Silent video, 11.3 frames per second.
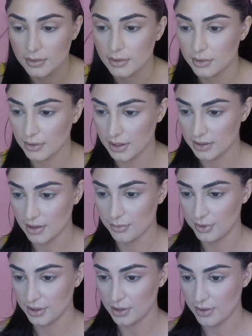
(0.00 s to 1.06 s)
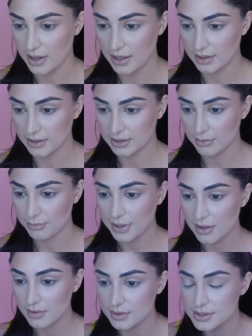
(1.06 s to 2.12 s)
Great, now I'm going to go ahead and compare
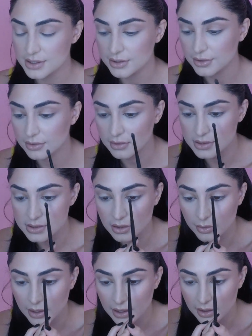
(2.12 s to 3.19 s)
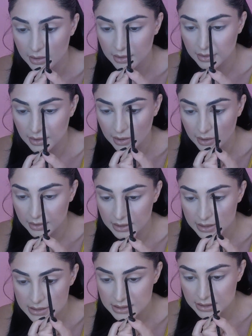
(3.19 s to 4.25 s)
the two. Let's go ahead and add a
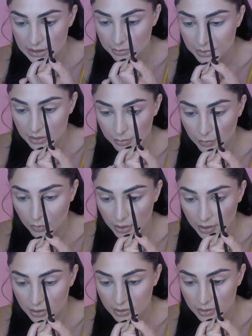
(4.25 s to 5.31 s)
teeny bit more.